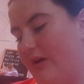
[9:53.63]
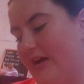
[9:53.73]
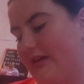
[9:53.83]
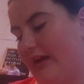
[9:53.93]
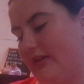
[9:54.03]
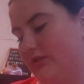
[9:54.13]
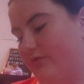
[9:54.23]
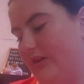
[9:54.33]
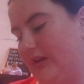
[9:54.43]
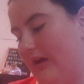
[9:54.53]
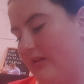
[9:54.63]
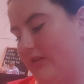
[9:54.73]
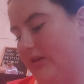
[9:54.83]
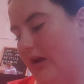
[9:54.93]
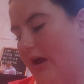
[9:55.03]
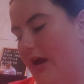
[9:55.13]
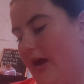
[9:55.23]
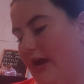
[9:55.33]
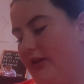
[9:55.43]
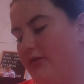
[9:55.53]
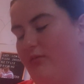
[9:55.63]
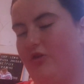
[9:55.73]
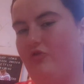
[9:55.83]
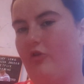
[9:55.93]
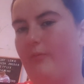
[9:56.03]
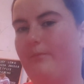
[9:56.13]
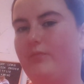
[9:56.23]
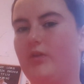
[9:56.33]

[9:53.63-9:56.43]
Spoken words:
pet gets a really healthy hay to munch on.